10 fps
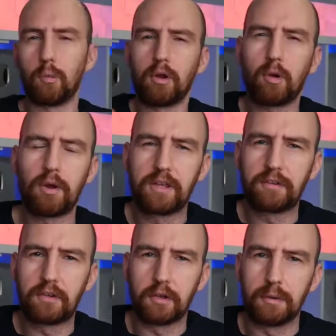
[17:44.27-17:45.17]
what I want you
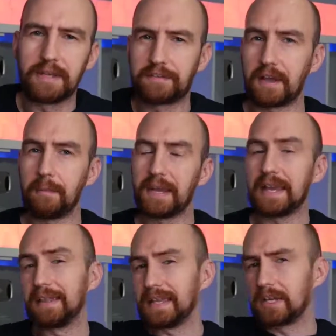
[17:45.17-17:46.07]
to do is tell me
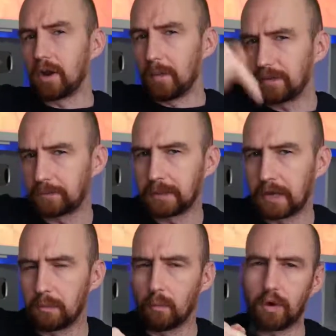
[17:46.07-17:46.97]
in the comments
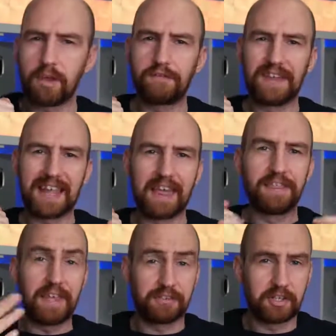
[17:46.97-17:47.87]
below what you think
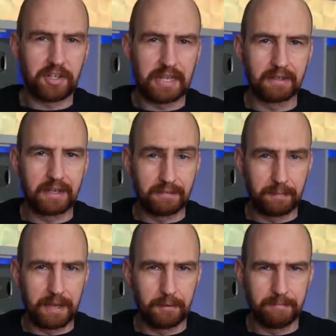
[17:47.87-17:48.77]
this channel is
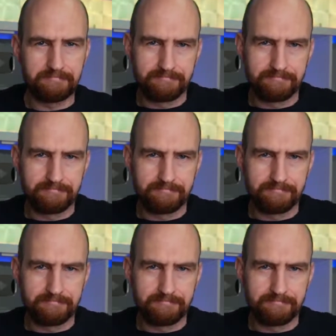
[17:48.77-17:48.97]
about.